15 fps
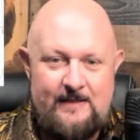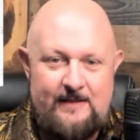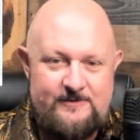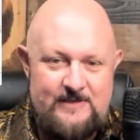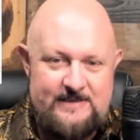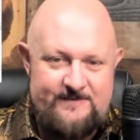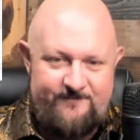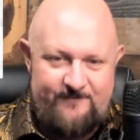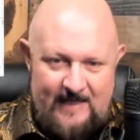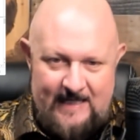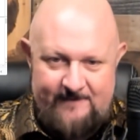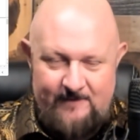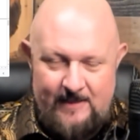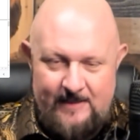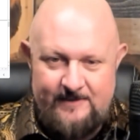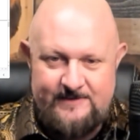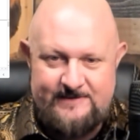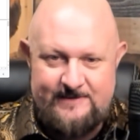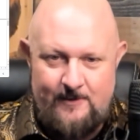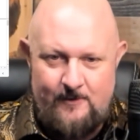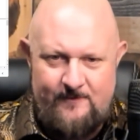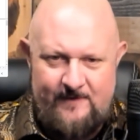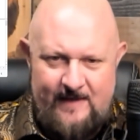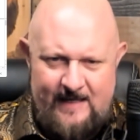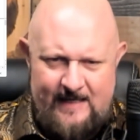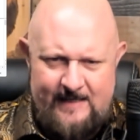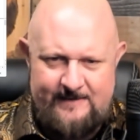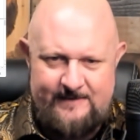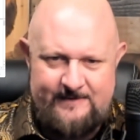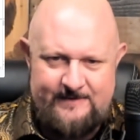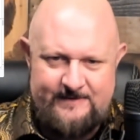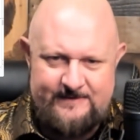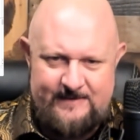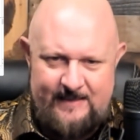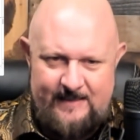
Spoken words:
So that's a 5. So that is